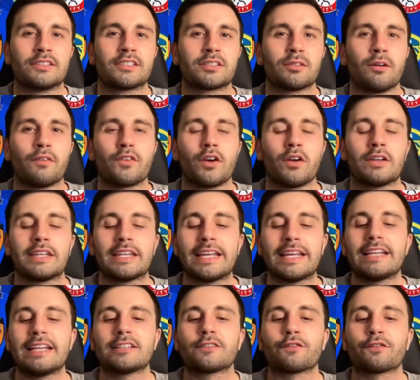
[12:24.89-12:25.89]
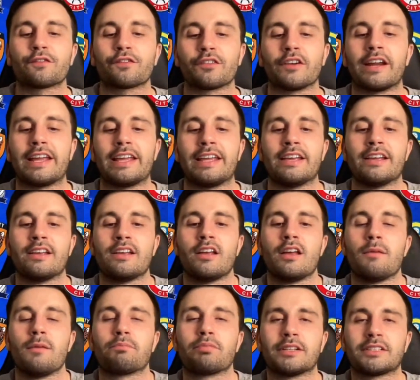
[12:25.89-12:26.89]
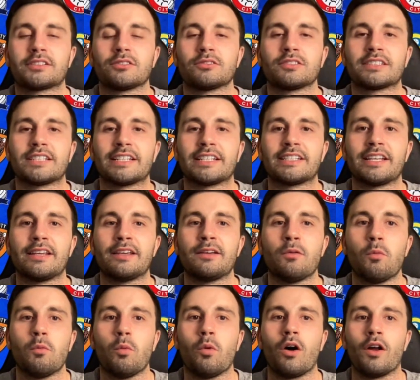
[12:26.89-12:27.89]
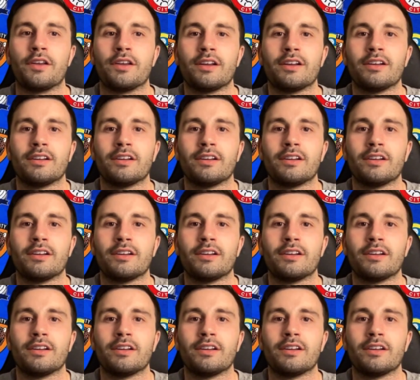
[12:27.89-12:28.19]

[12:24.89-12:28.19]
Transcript: So I've gone Leeds 3, Bristol City 1.